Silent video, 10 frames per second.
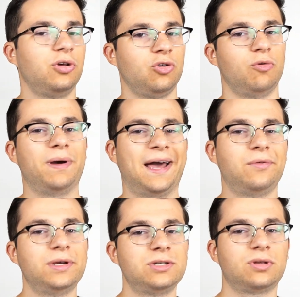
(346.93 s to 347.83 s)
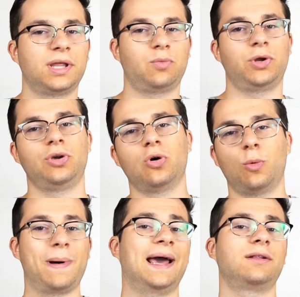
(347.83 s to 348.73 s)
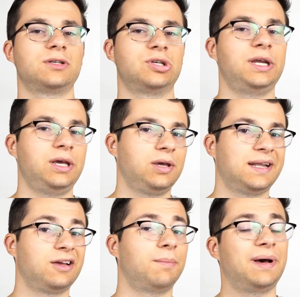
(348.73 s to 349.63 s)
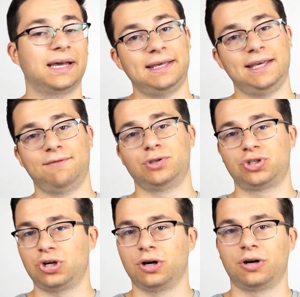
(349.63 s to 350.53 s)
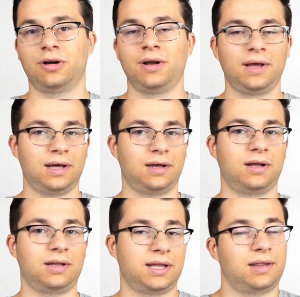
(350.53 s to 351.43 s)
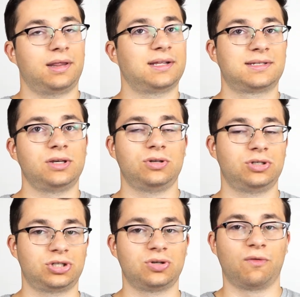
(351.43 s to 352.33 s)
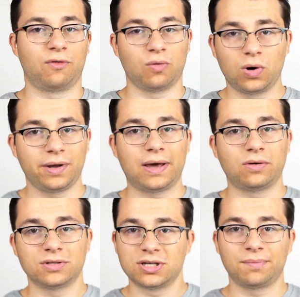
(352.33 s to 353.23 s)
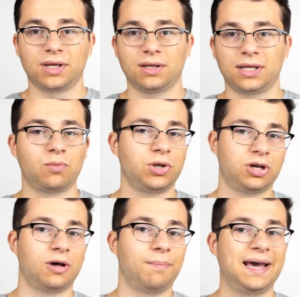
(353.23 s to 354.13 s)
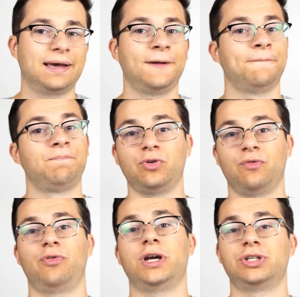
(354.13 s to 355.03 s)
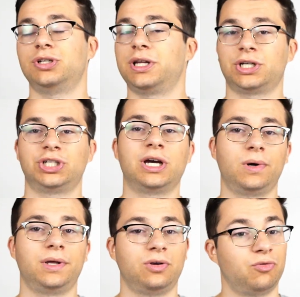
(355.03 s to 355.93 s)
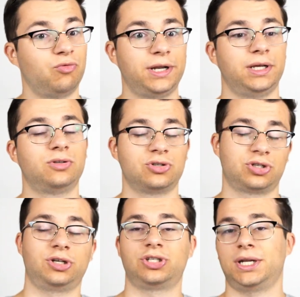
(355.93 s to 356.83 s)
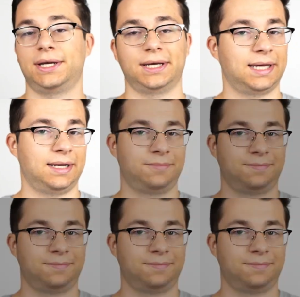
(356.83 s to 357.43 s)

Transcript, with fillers: your battery so that when you go back to studying, you can come back even stronger. Uh, let, let's say you just go for a workout or something, then when you come back, you're fresh, you take a shower and you're ready to start studying again.